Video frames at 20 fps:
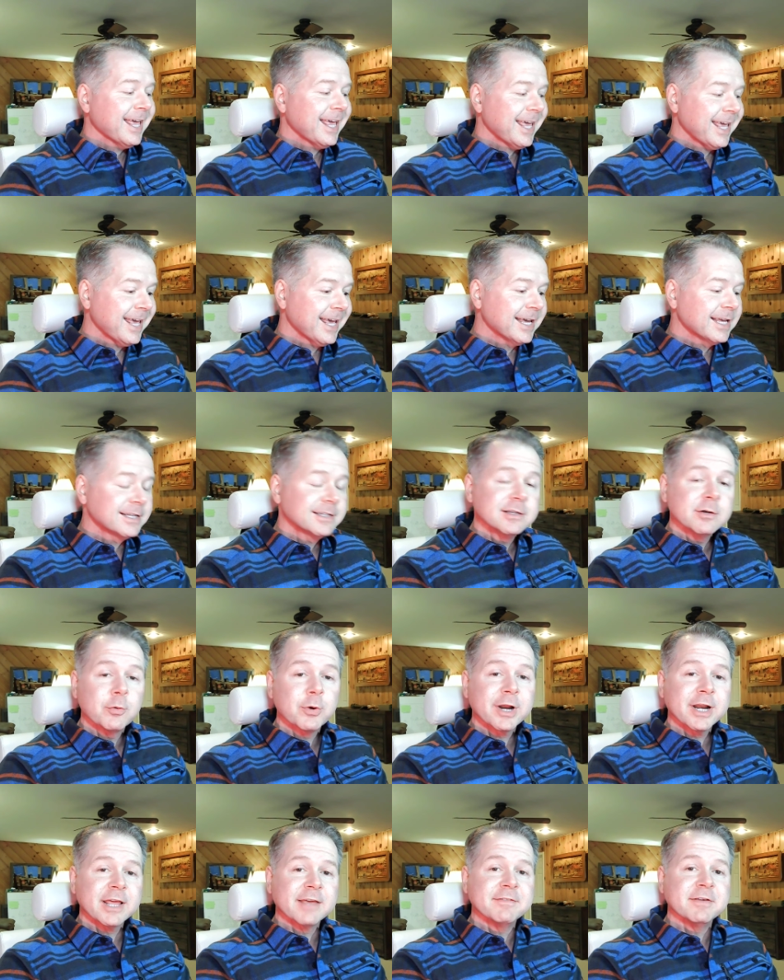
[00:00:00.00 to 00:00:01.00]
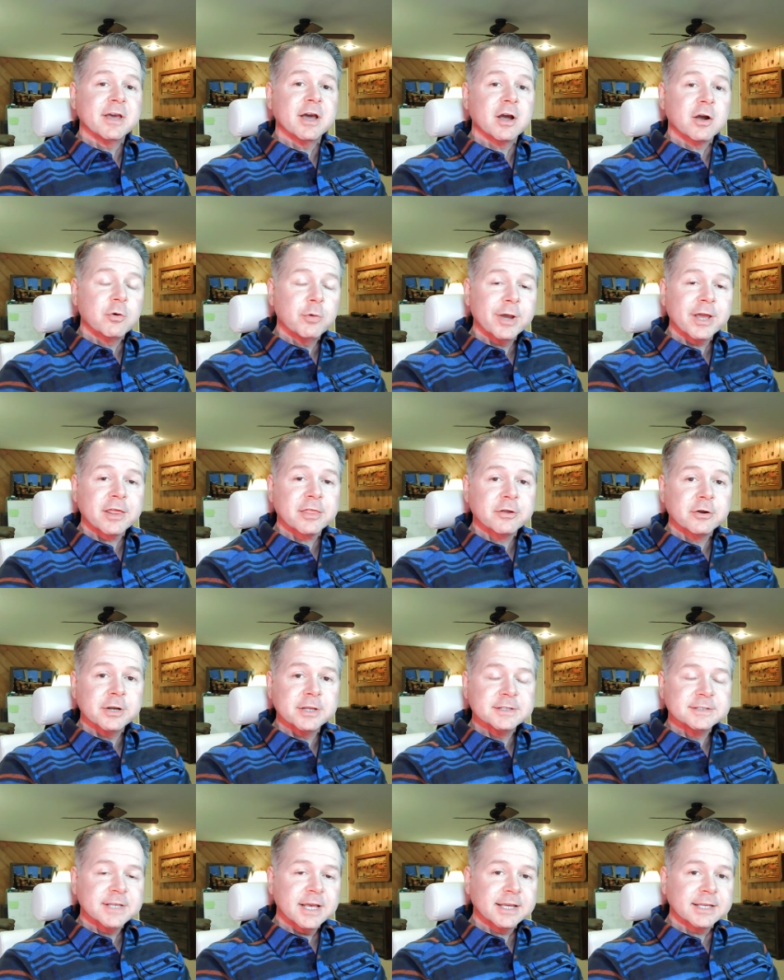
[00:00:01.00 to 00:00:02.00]
And we're going to give you a quick
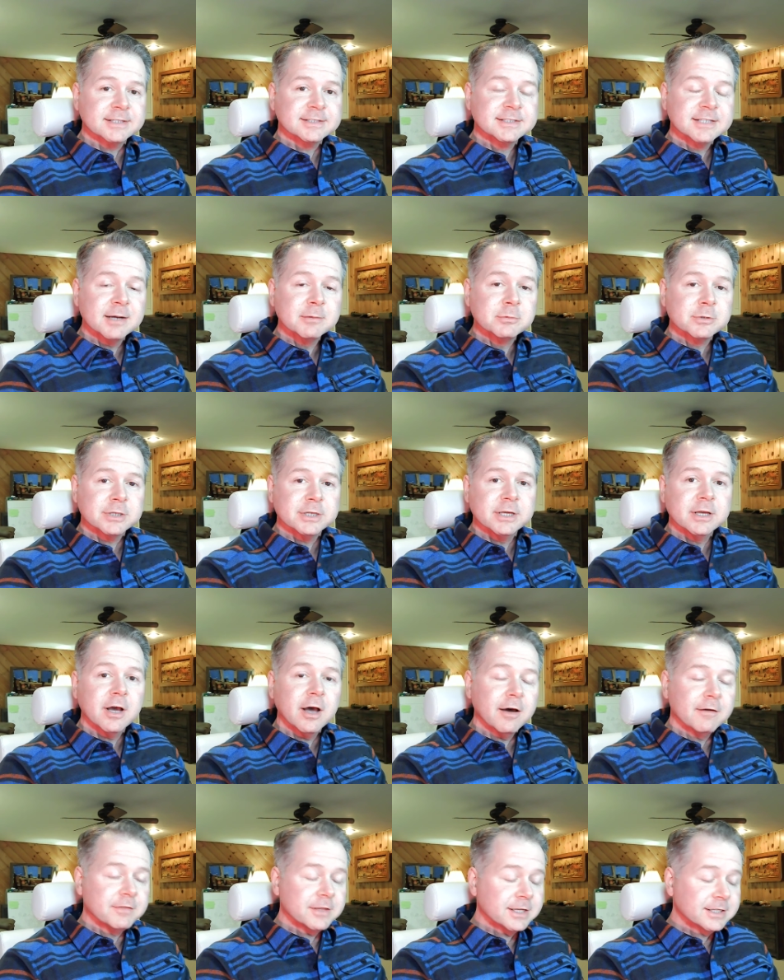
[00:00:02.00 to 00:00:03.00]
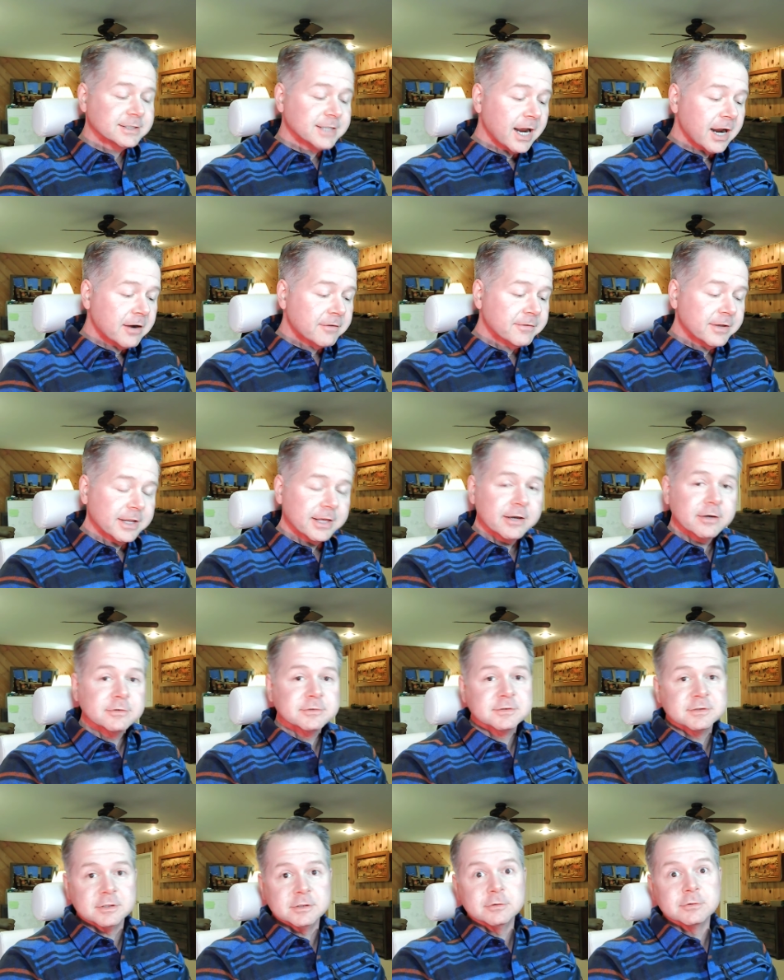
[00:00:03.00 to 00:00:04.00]
30-second summary of the entire video
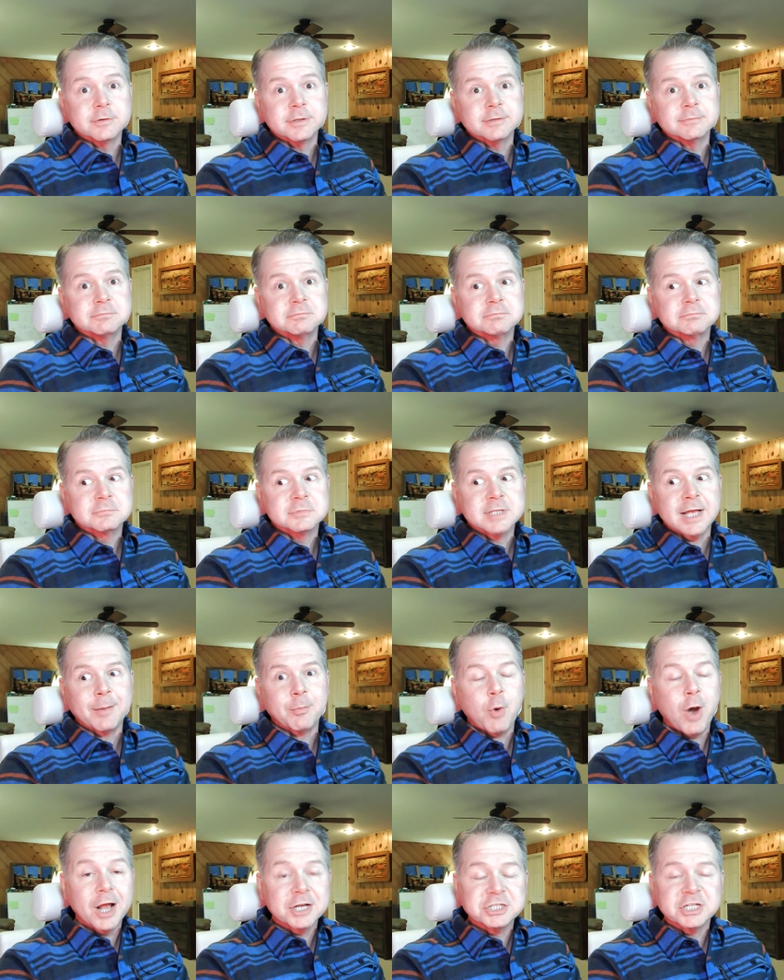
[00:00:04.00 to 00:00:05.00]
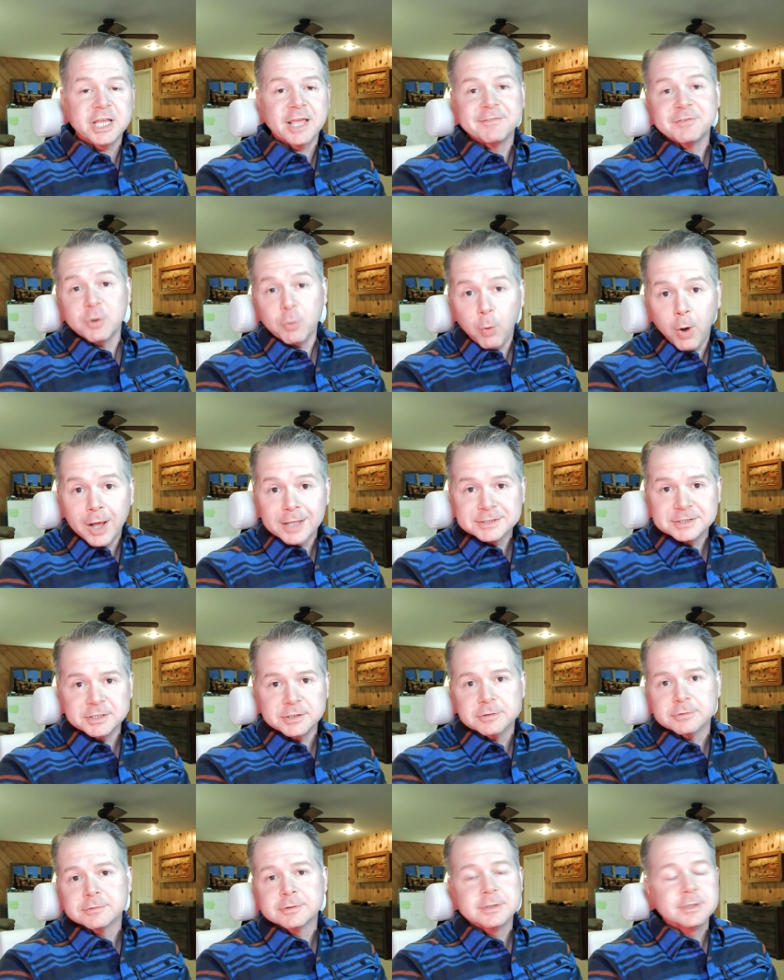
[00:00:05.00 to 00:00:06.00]
so you can stop watching if you want
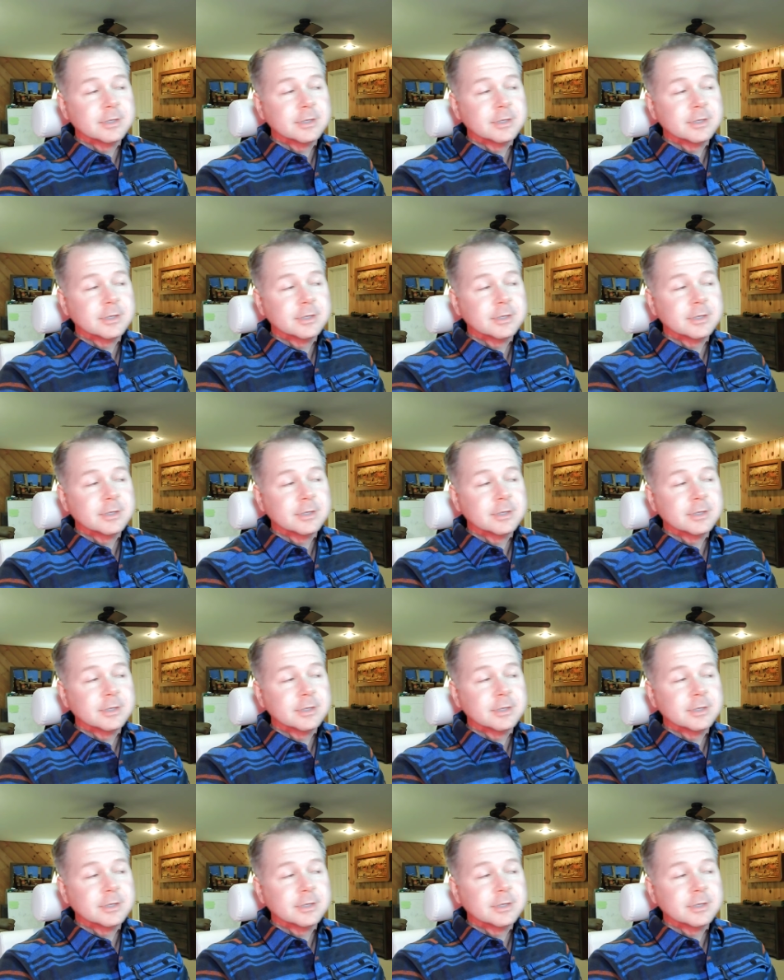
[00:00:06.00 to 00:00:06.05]
to.